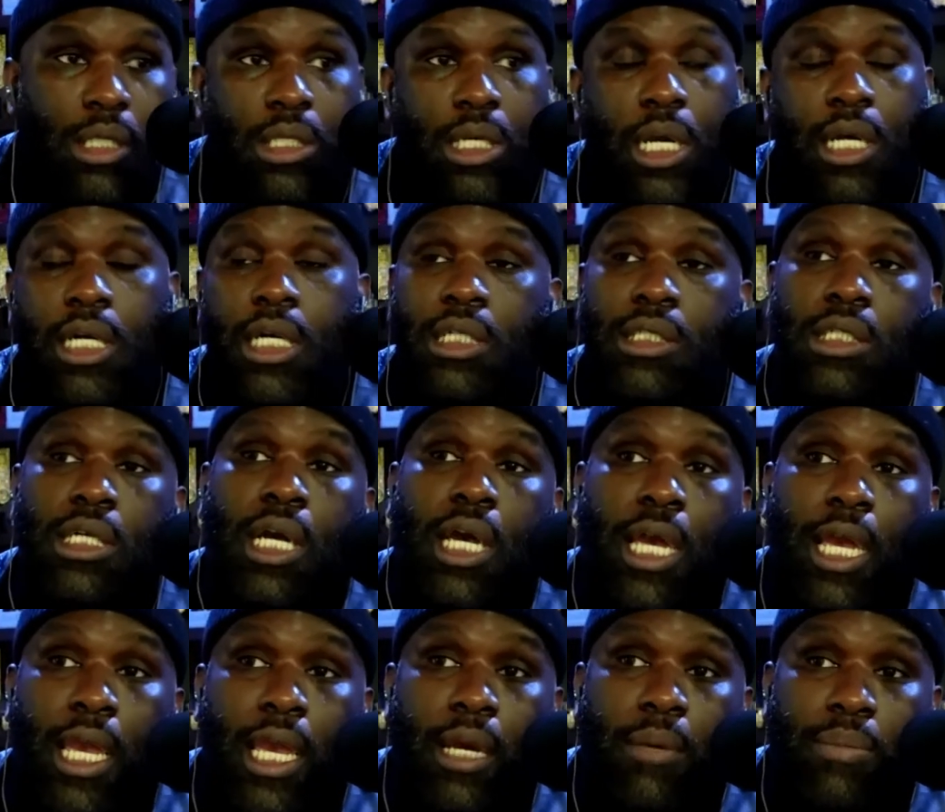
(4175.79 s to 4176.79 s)

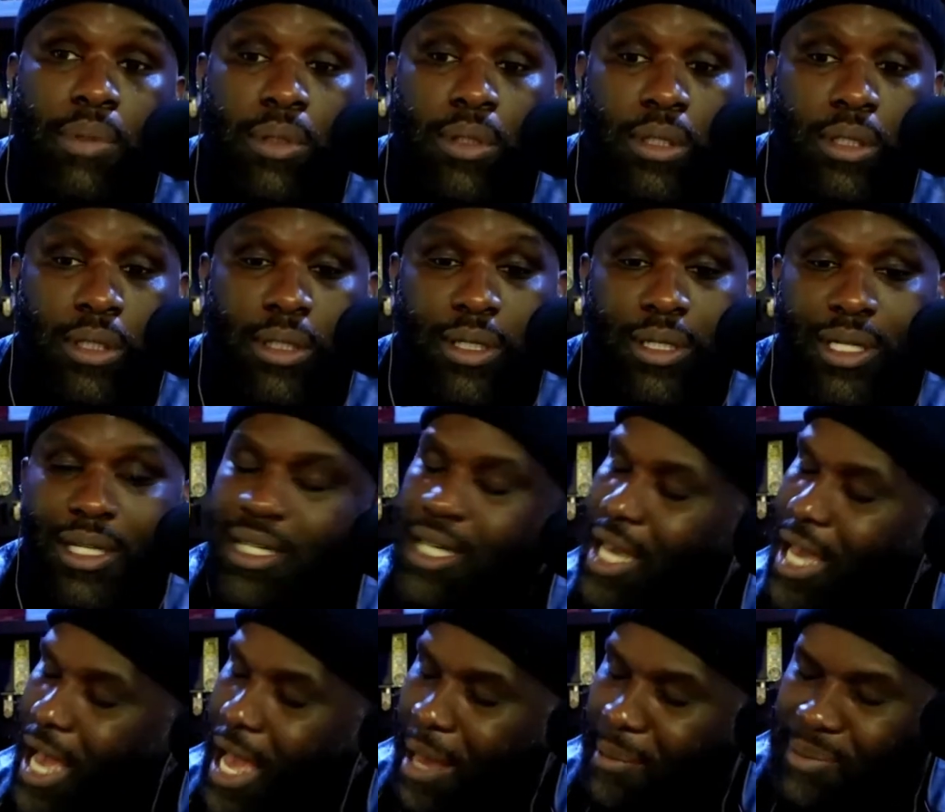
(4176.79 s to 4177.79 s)

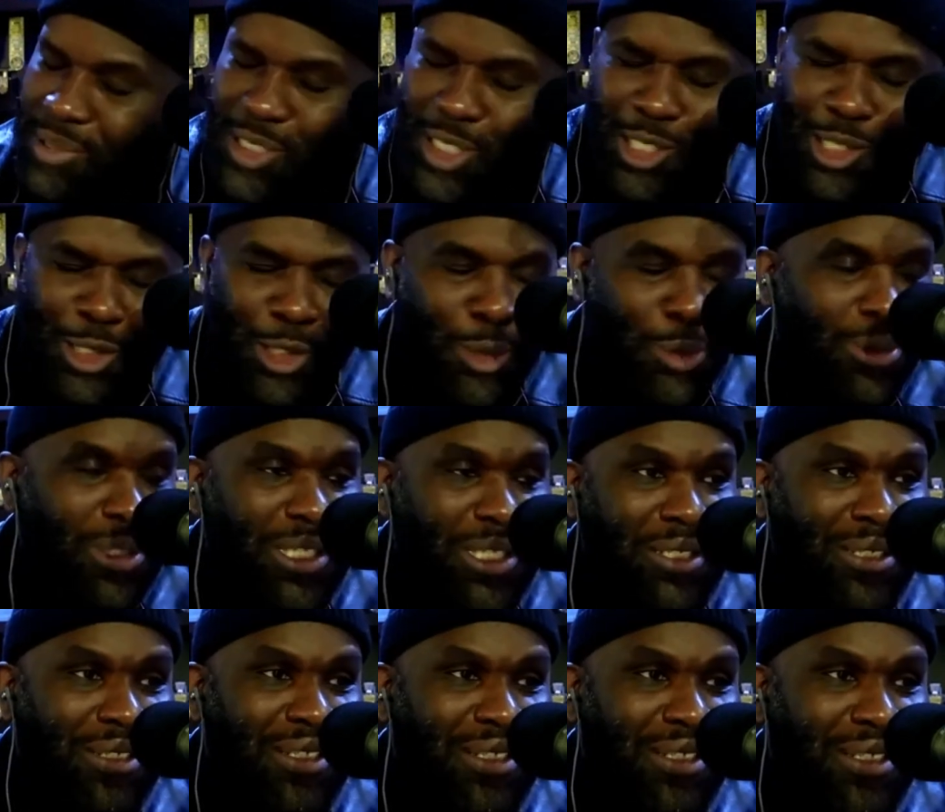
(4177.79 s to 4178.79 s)

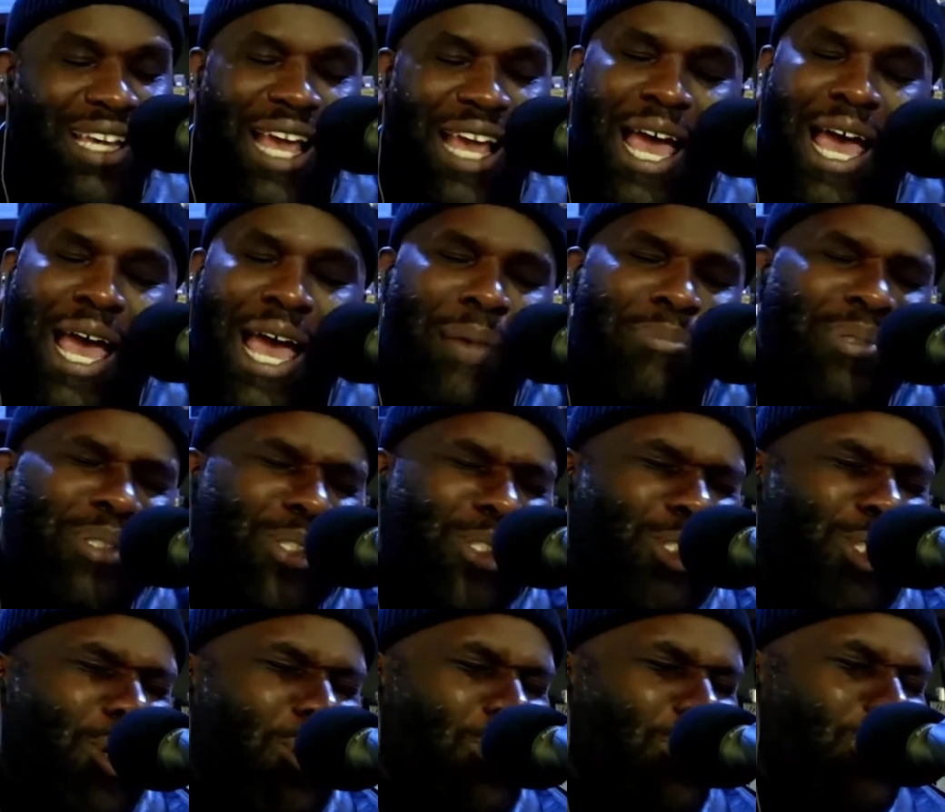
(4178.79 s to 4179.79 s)
Absolutely.
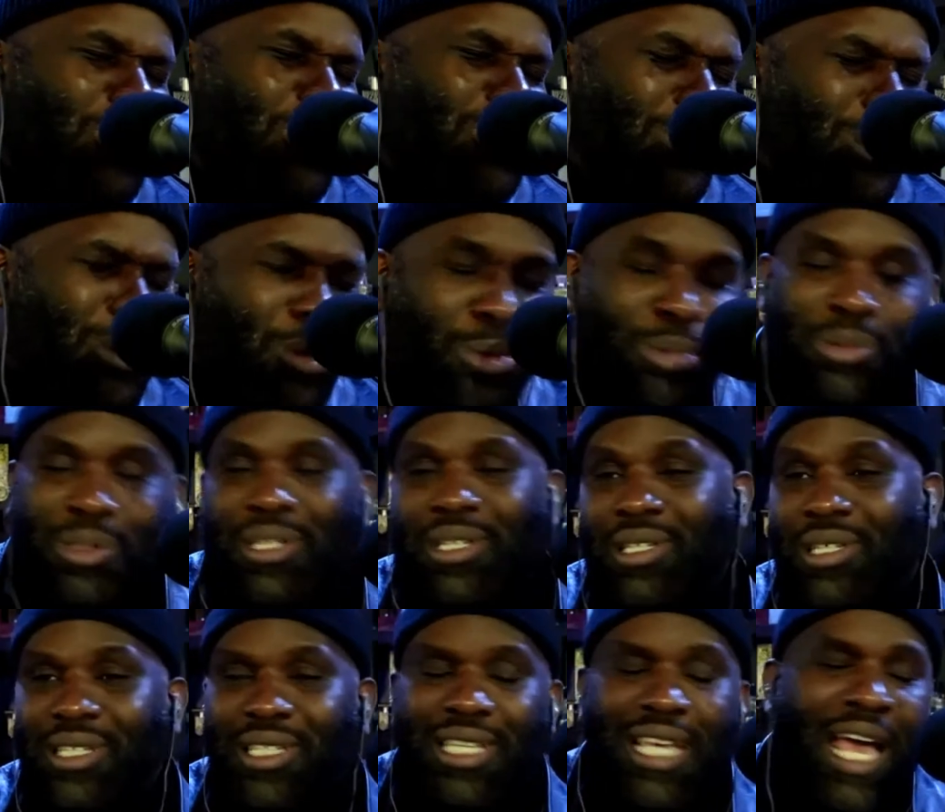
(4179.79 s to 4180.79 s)

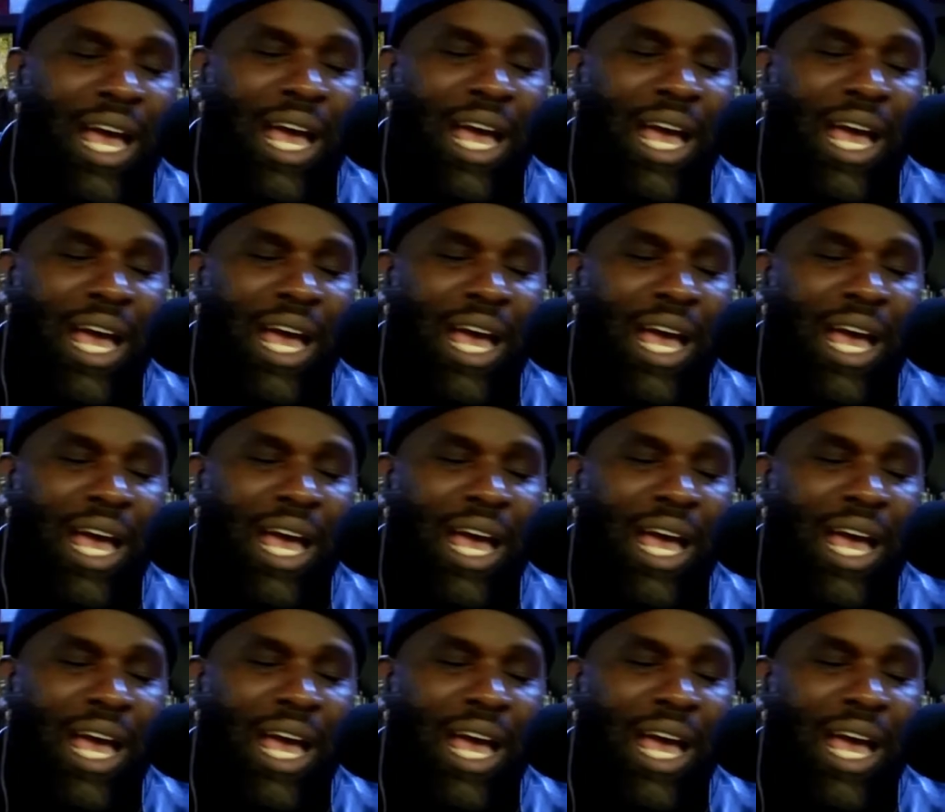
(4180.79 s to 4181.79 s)
Absolutely out of the
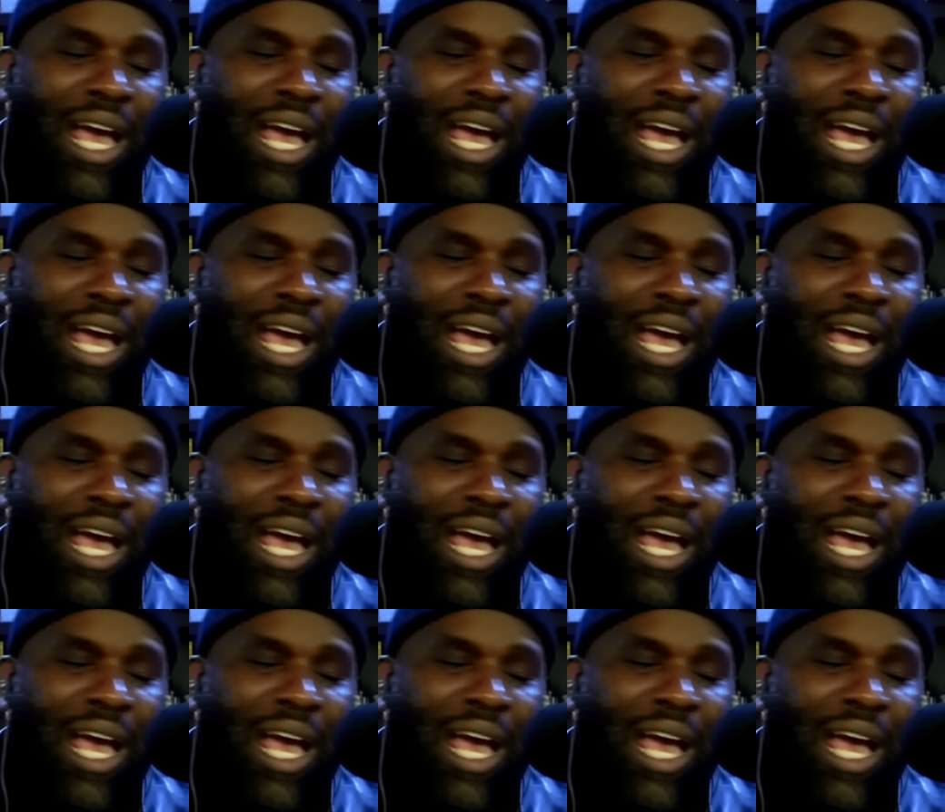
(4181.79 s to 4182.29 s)
box.